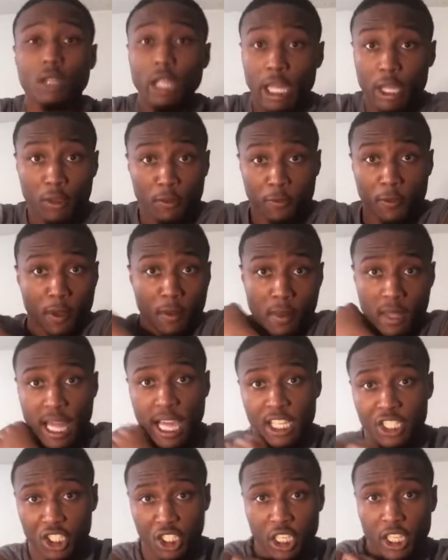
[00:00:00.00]
like, you feel me?
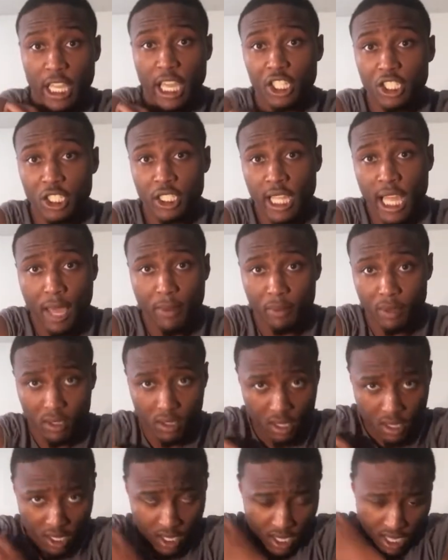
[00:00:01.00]
Like, shit ain't just
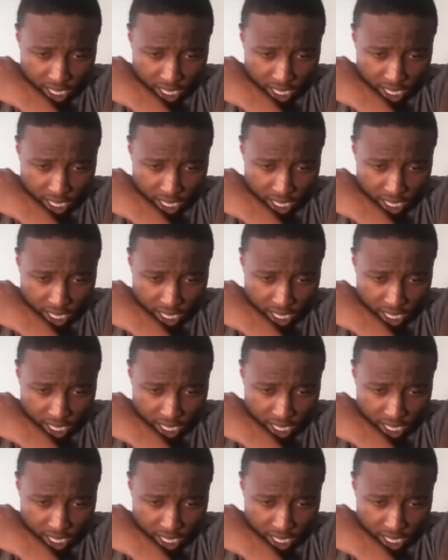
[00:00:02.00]
happened.